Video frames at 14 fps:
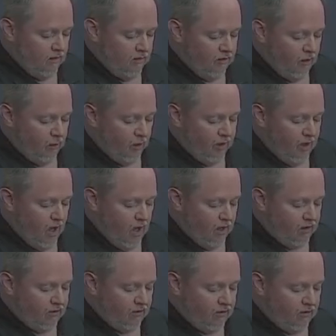Someone
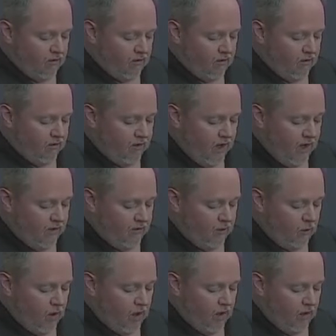knocks, stands
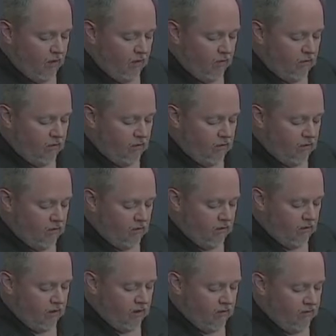a while,
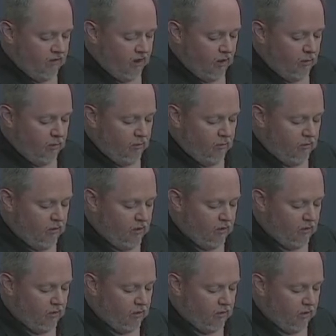gives up,
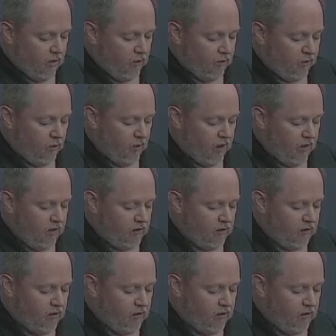goes away.